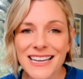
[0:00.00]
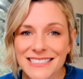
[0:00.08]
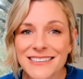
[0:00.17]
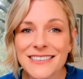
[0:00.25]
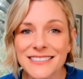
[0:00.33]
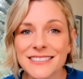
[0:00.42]
see
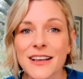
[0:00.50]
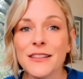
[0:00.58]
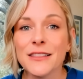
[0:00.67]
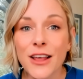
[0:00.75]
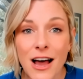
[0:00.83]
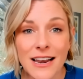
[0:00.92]
this a
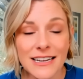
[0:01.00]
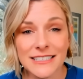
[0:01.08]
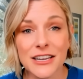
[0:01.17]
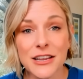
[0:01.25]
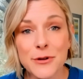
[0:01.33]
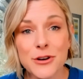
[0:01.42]
lot as a
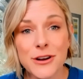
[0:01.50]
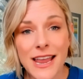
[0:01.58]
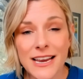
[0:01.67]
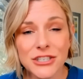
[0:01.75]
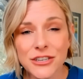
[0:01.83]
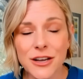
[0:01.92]

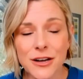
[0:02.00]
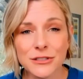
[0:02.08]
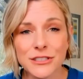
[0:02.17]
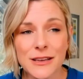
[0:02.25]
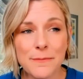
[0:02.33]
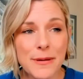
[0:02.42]
communication
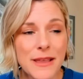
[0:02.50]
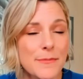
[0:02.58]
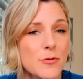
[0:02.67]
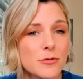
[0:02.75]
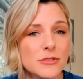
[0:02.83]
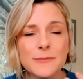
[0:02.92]
coach, that
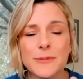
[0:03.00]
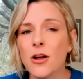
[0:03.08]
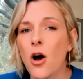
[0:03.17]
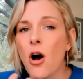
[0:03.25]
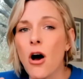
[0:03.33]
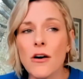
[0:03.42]
people will spend
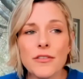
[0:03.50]
all